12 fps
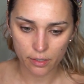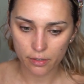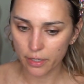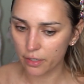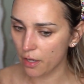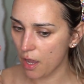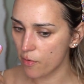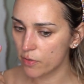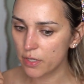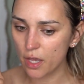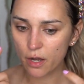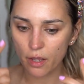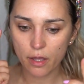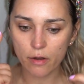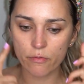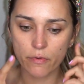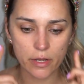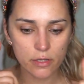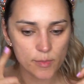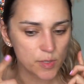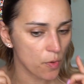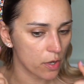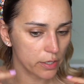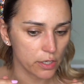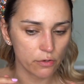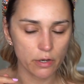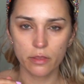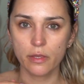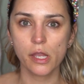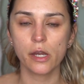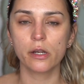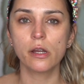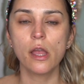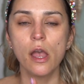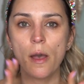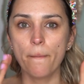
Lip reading: Like, I would get a random spot here and there,